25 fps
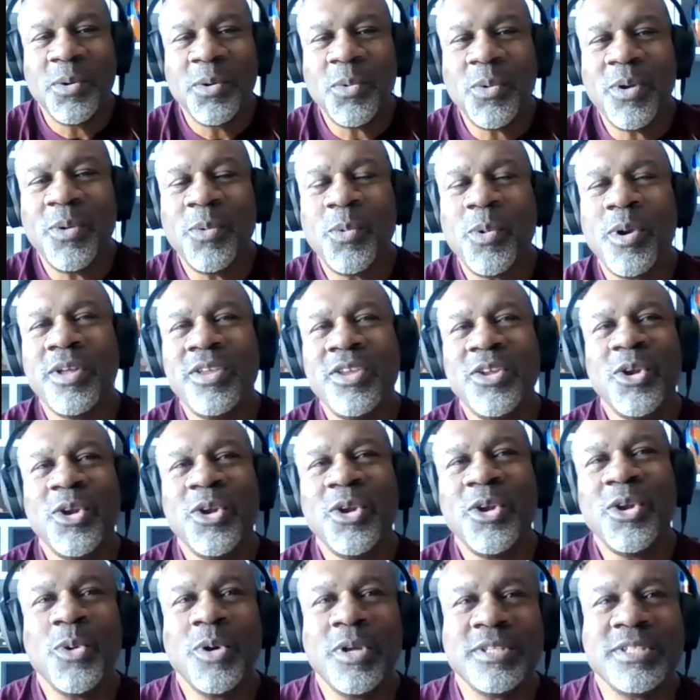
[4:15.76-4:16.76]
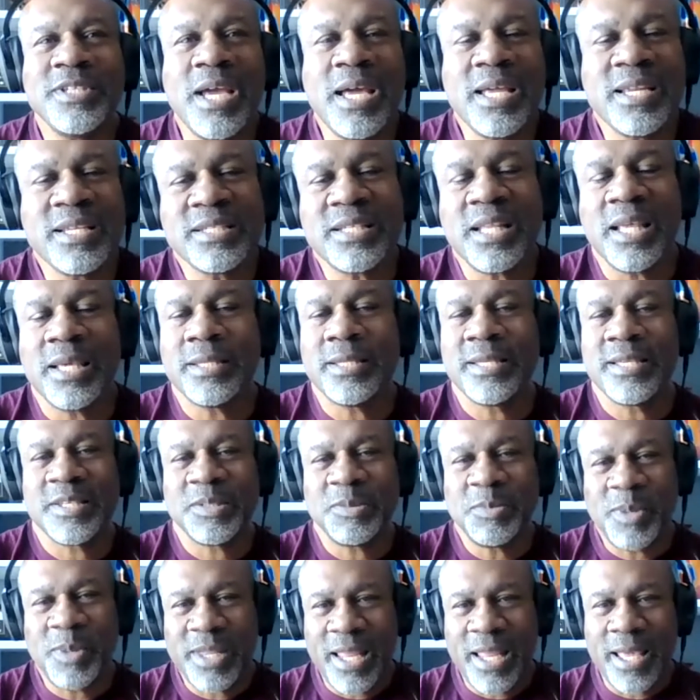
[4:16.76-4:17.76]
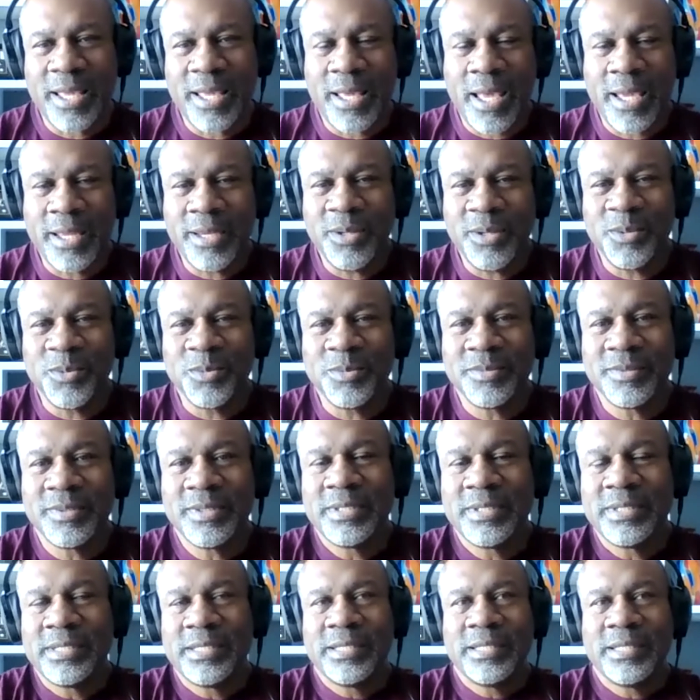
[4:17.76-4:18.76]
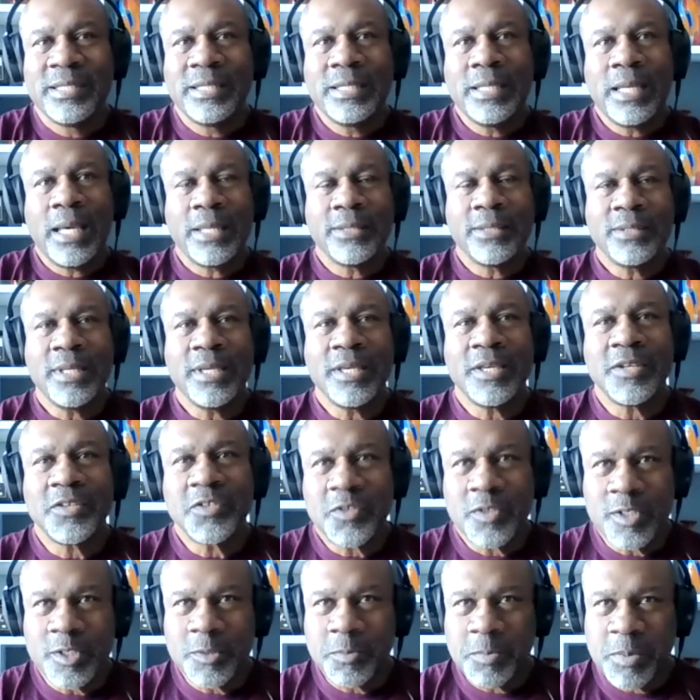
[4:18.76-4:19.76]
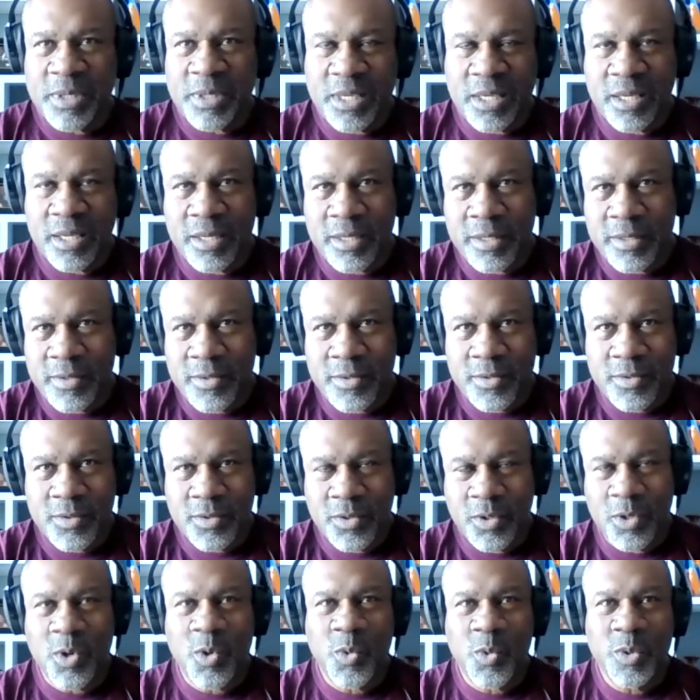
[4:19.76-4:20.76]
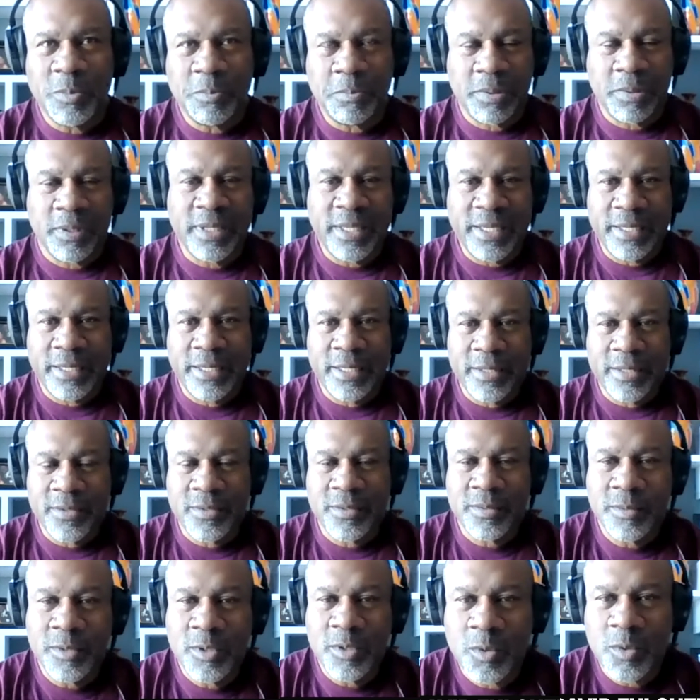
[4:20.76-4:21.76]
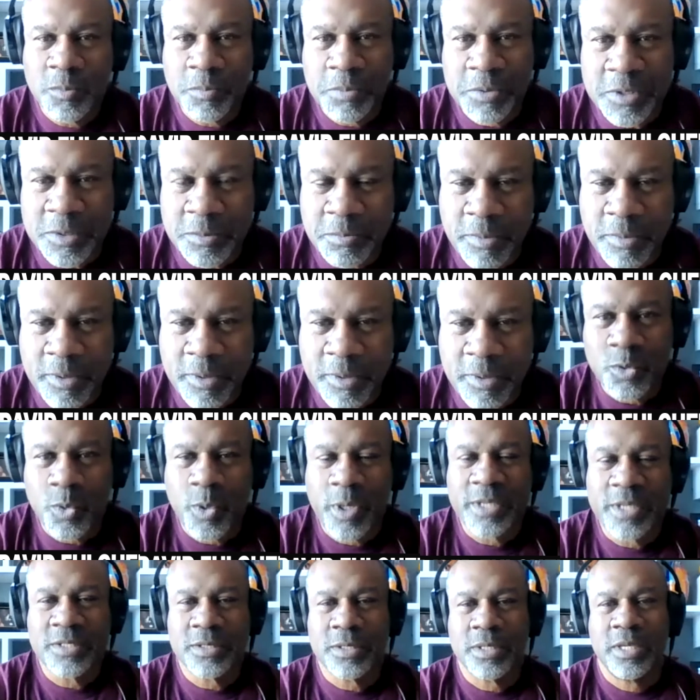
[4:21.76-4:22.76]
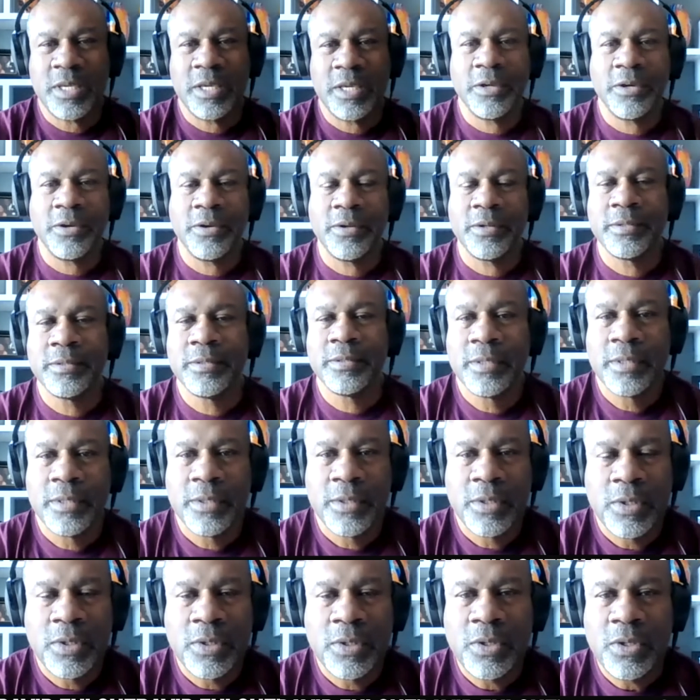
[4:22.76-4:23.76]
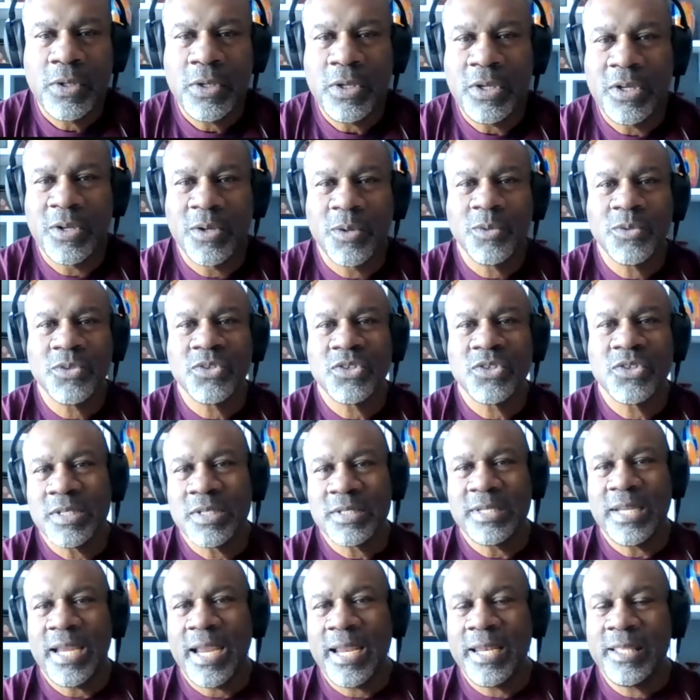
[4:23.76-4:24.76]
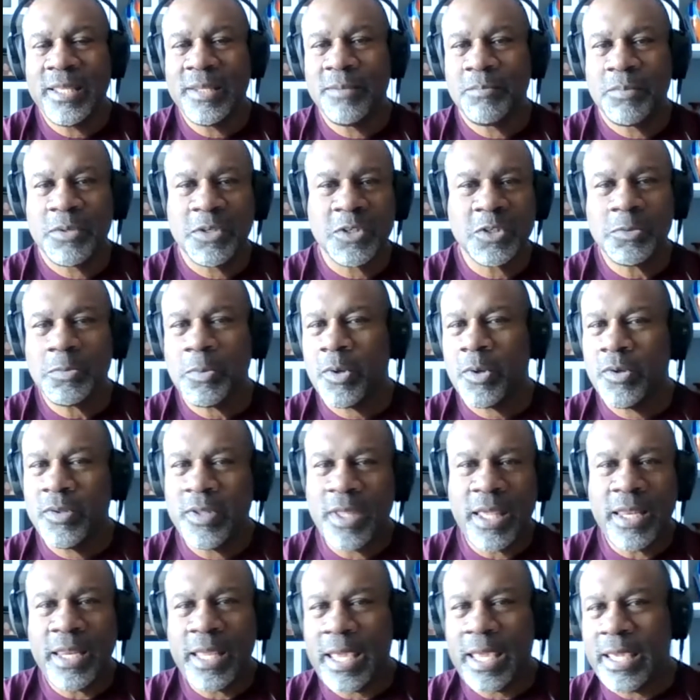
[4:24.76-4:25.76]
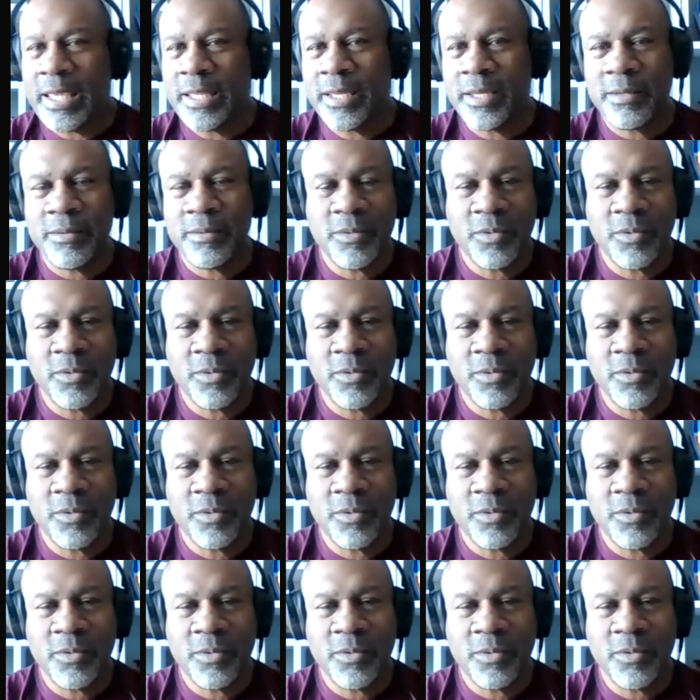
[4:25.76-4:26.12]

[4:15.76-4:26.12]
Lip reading: Well, John, it's like this, man. I think it's just because, we play against, Pittsburgh twice a year, and, Cincinnati and Pittsburgh, that hated